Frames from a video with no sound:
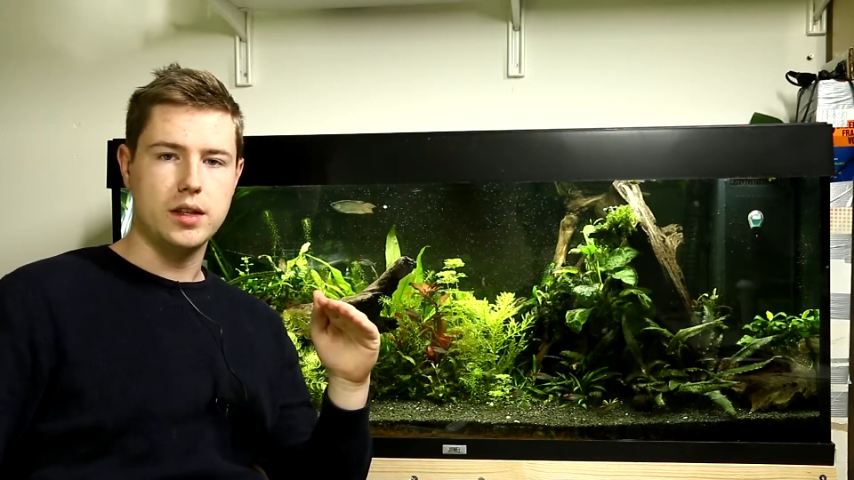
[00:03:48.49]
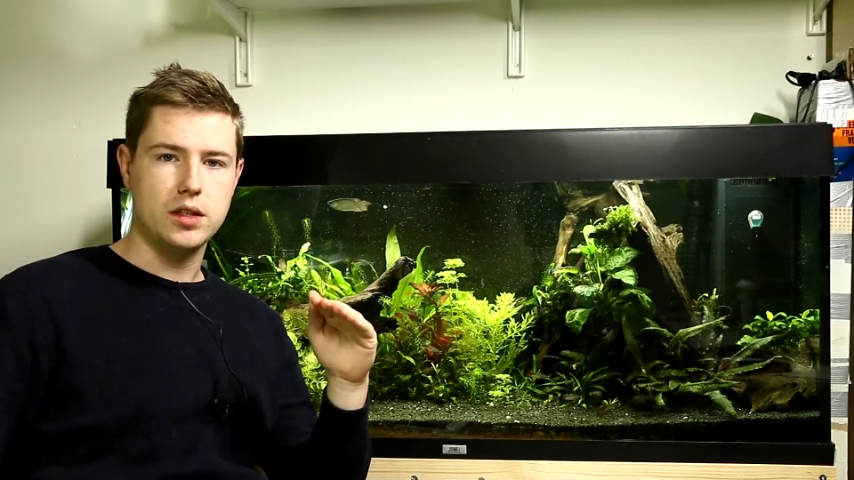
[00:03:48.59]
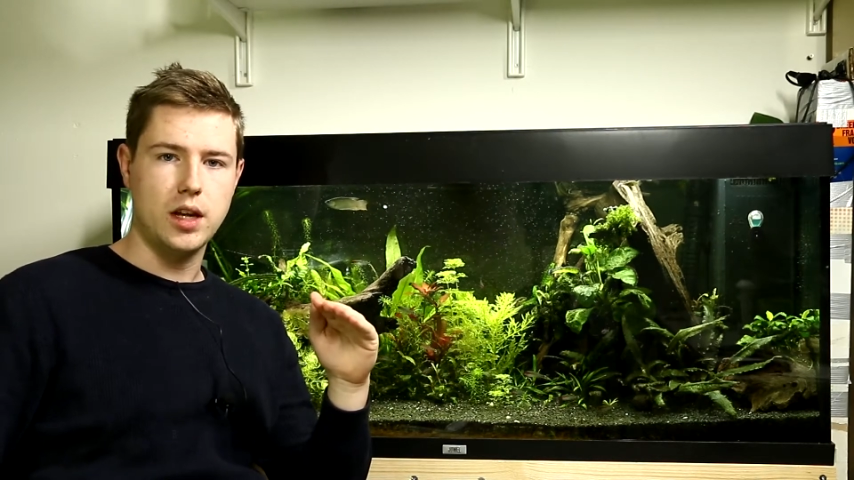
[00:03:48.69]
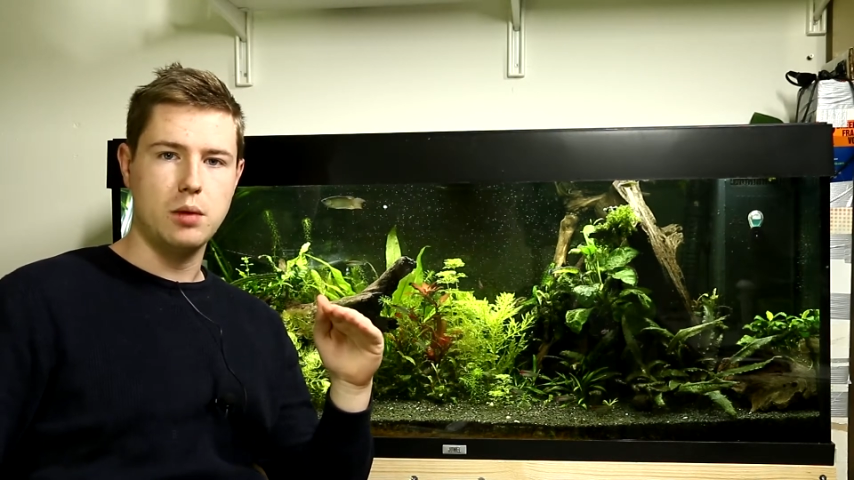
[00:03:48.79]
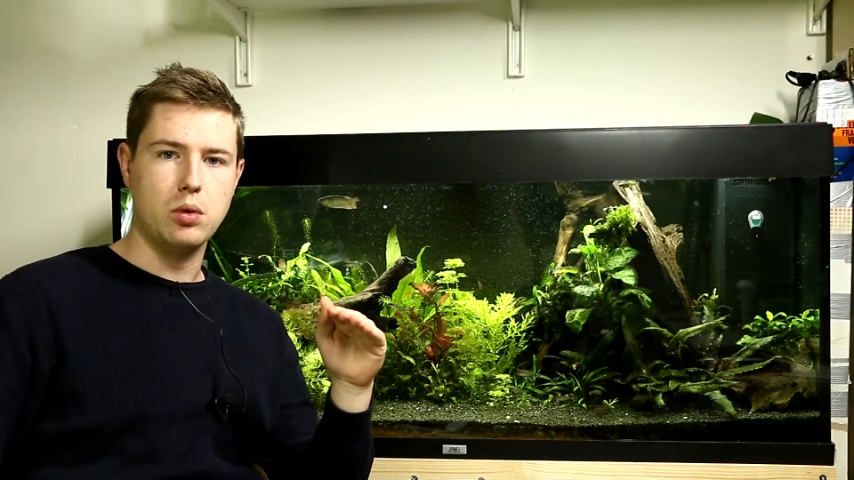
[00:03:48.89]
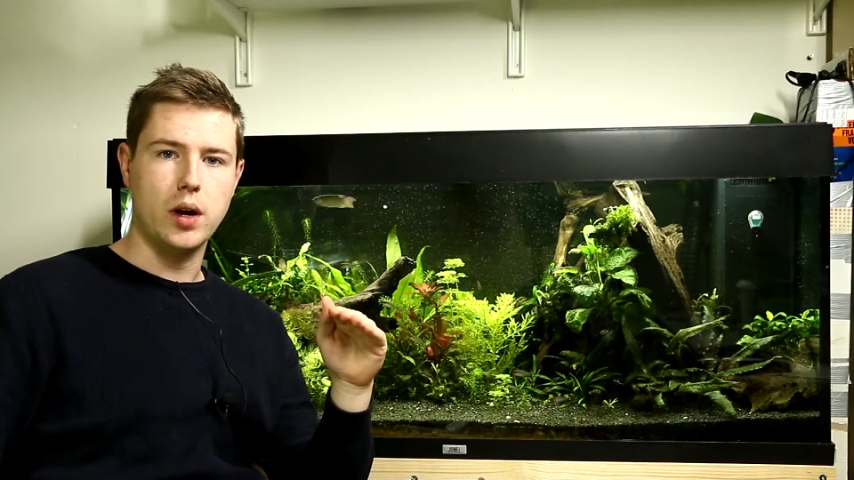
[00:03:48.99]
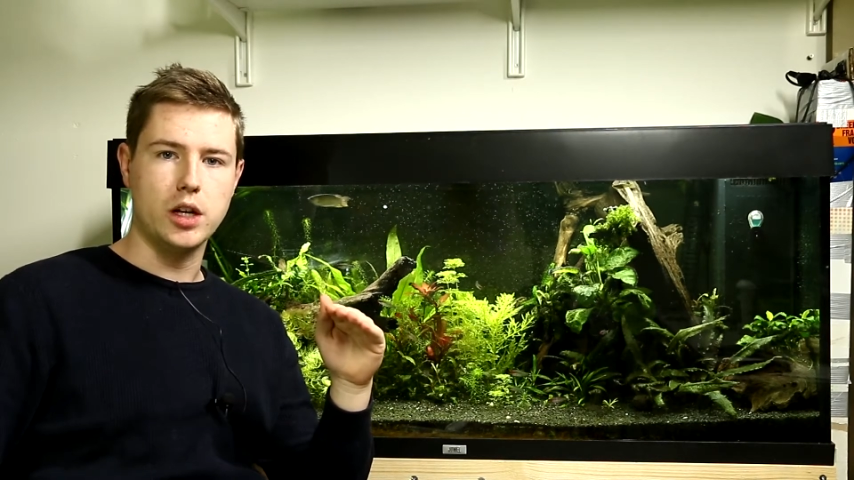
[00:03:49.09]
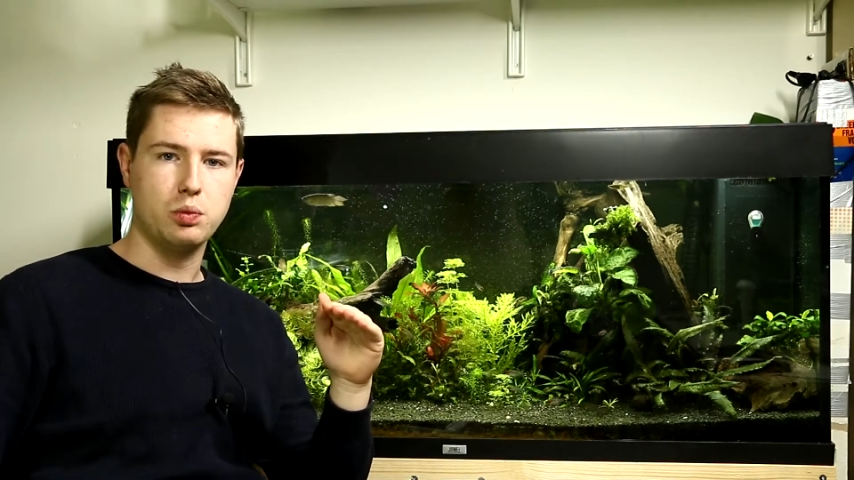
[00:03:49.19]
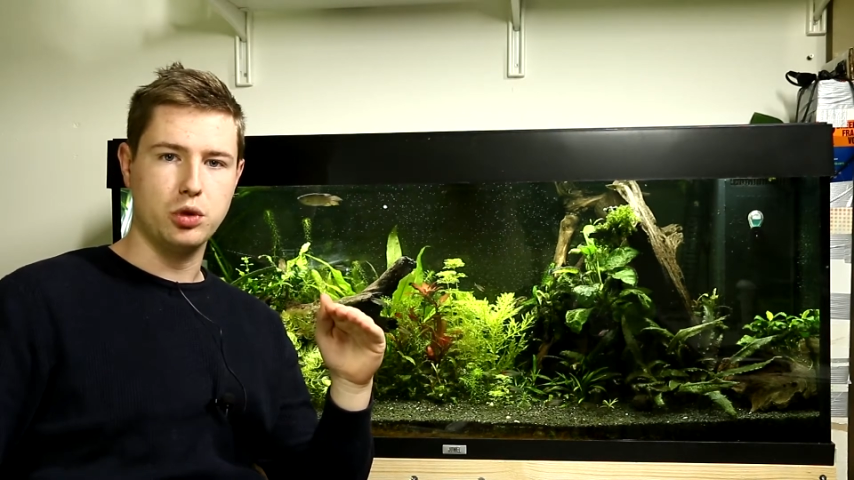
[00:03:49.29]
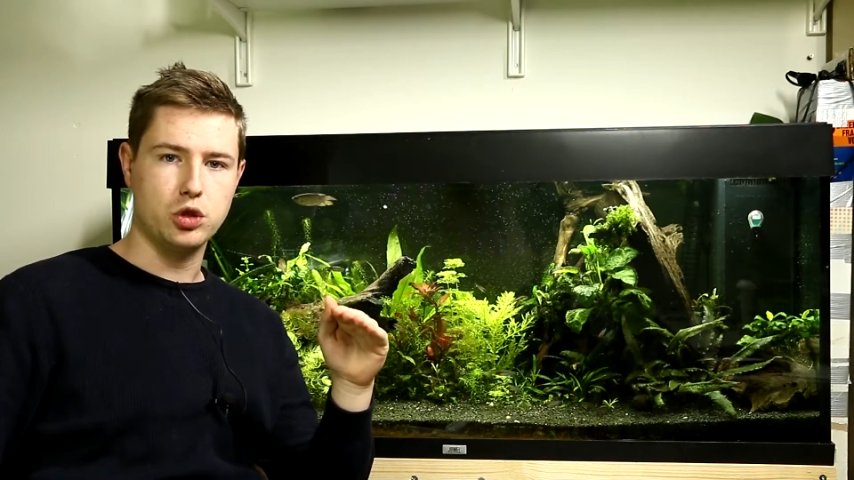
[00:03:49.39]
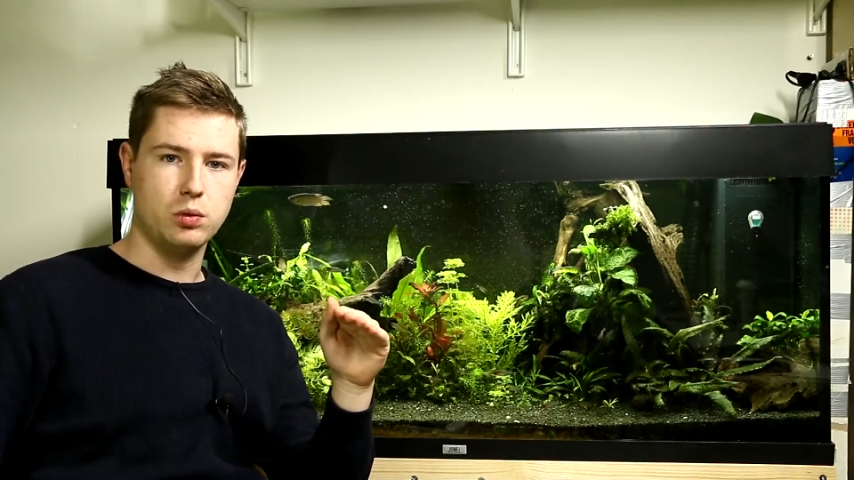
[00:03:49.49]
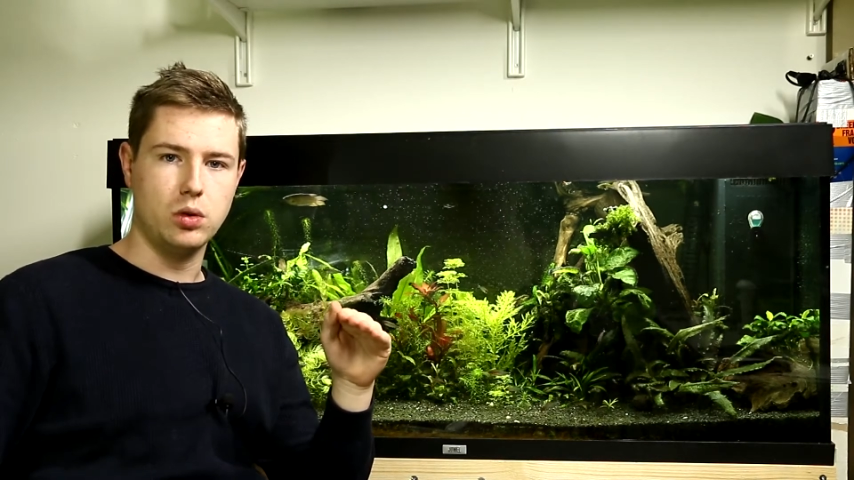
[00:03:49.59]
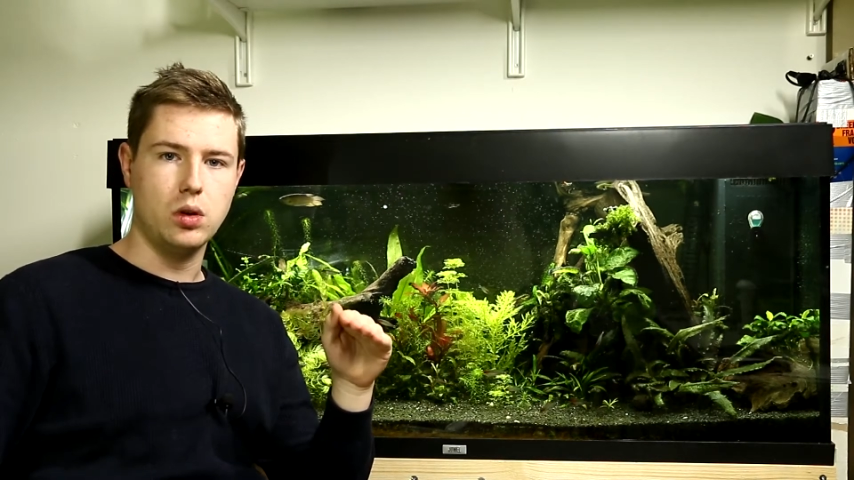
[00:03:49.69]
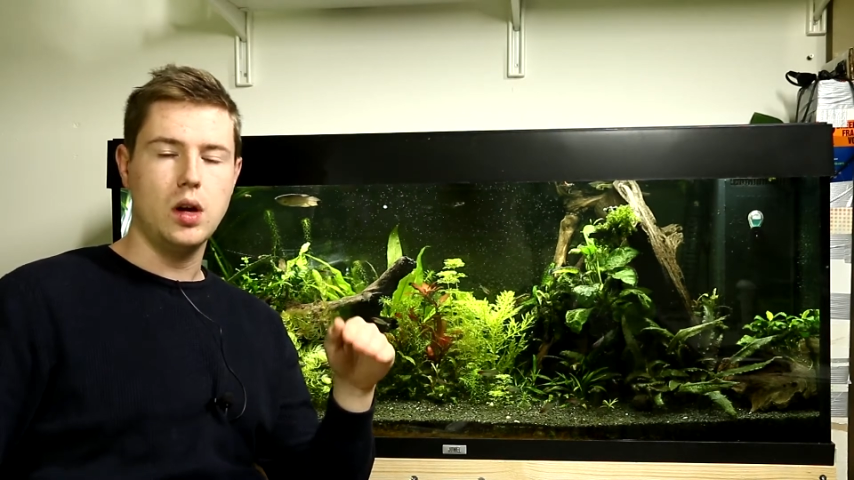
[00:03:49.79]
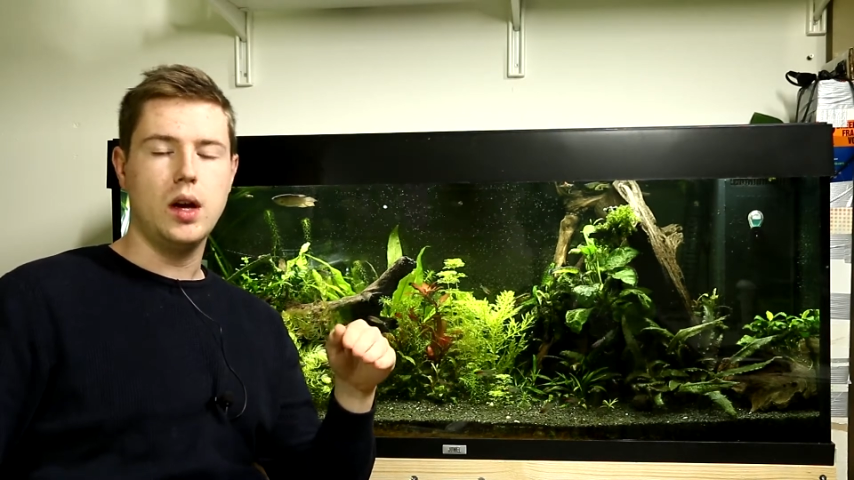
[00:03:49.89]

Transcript: stable as possible.